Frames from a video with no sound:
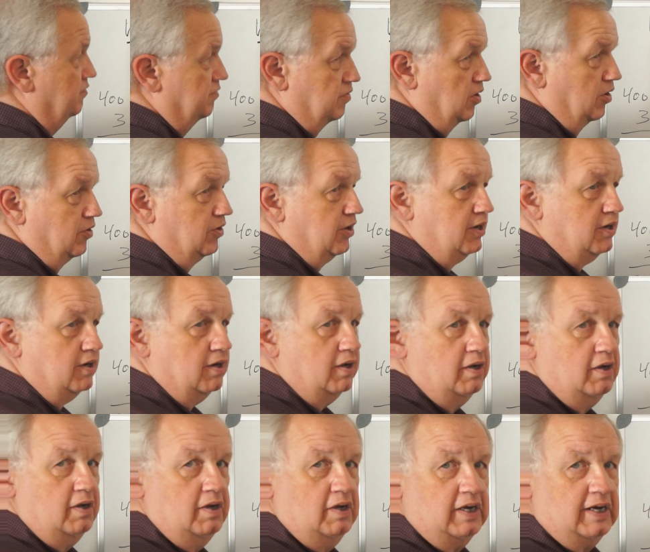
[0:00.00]
voting
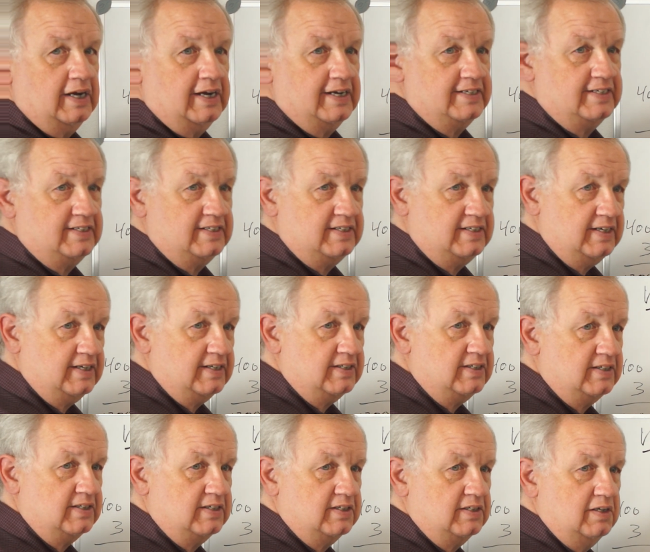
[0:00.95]

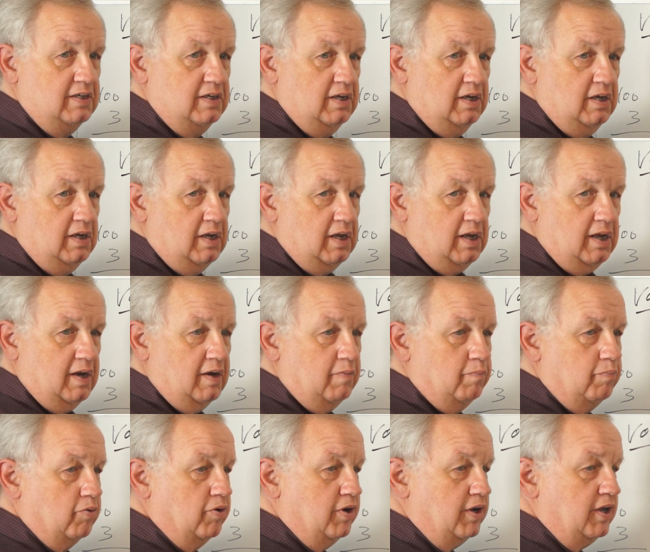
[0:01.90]
assists
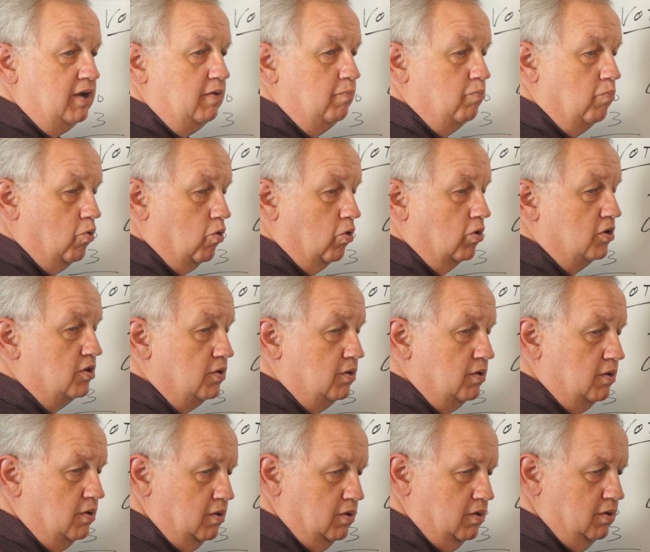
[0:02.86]
in bringing more
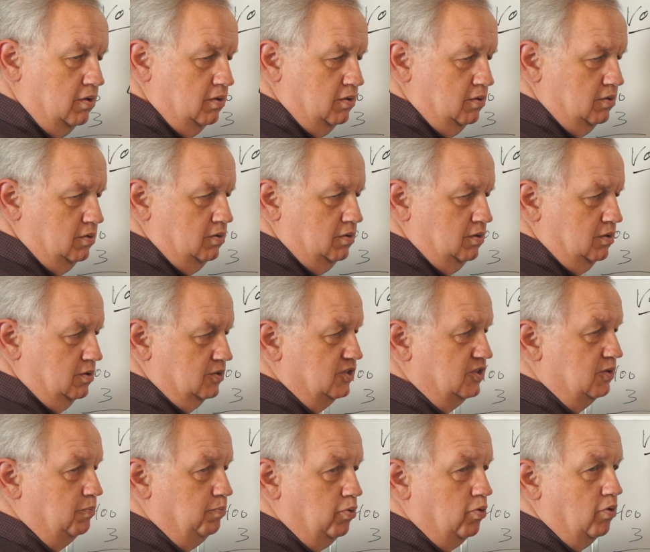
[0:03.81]

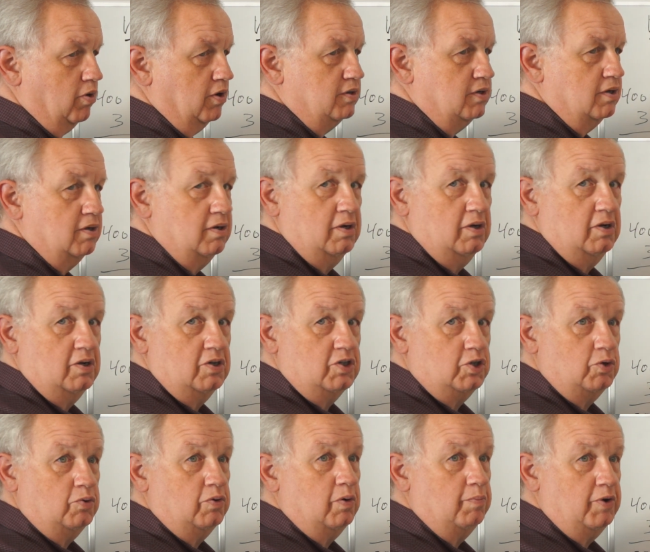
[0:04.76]
support
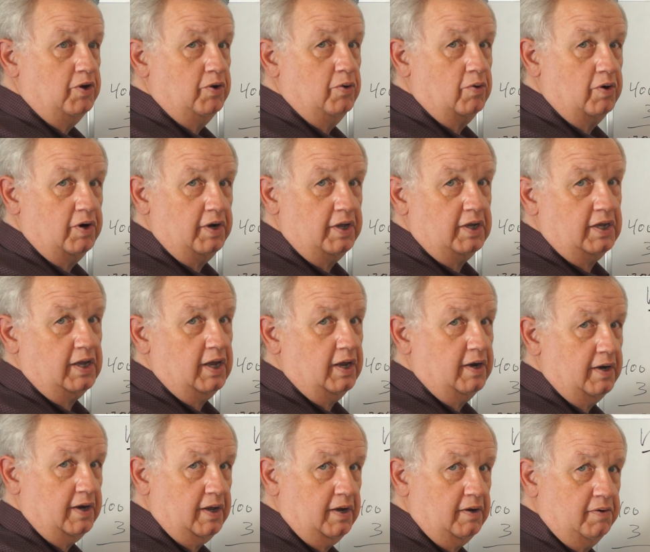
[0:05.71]
to a minority
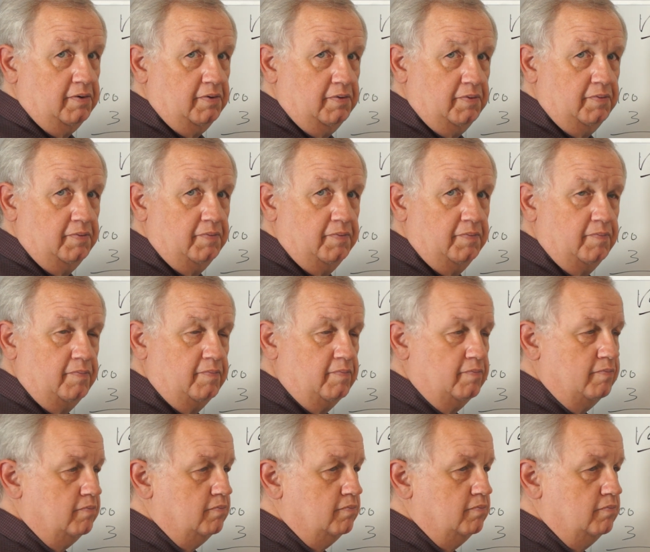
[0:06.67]
candidate.
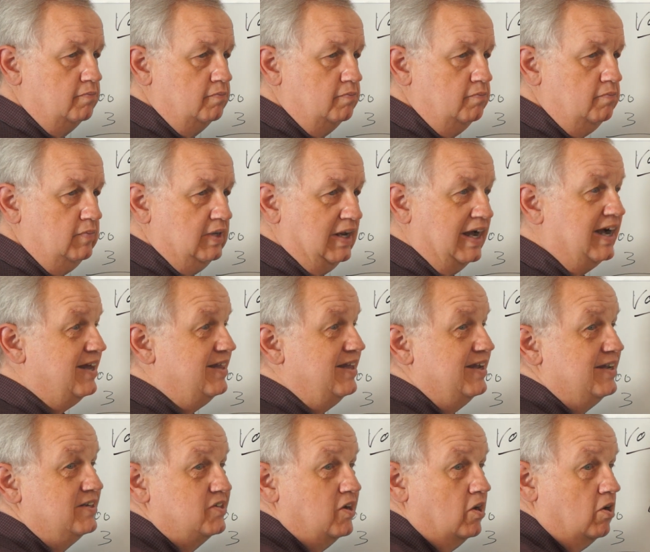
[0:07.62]
I
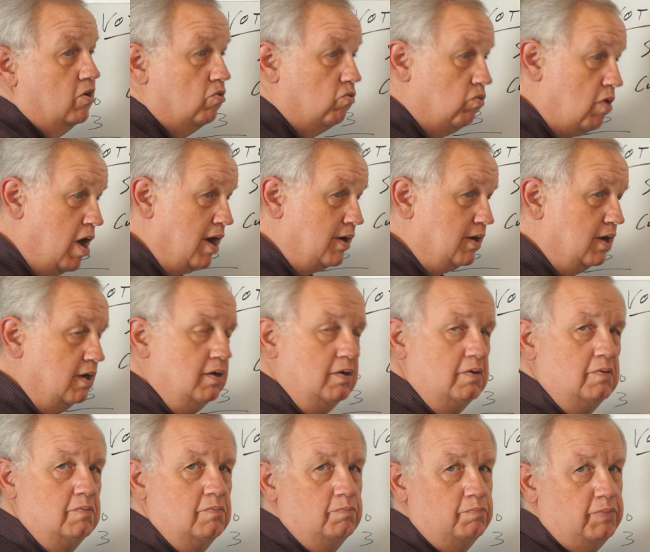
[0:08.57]
think it's a crock,
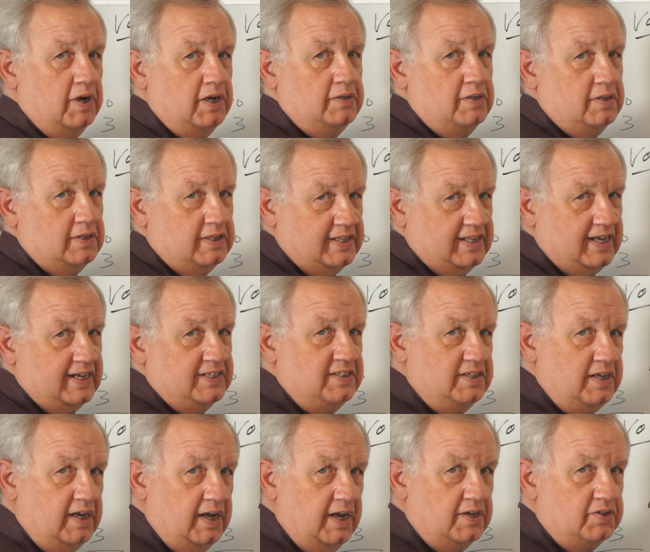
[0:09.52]
but that's
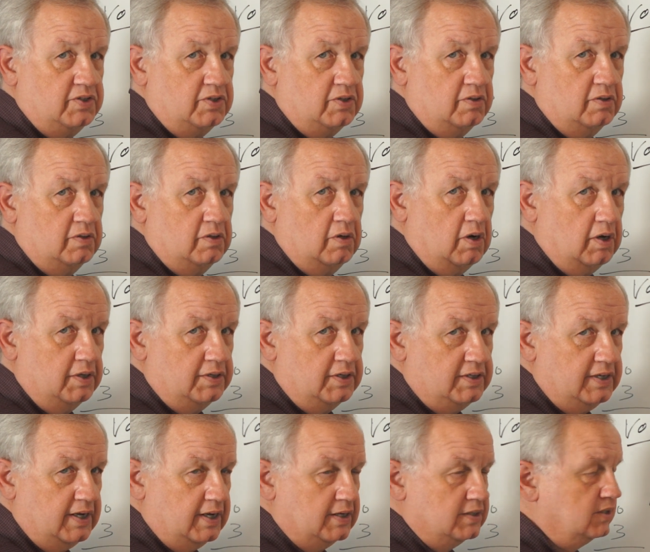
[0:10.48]
the answer on
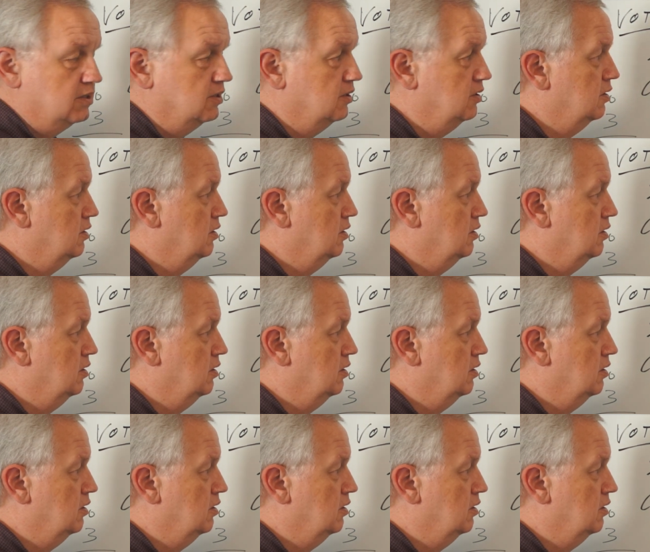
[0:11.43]
the test.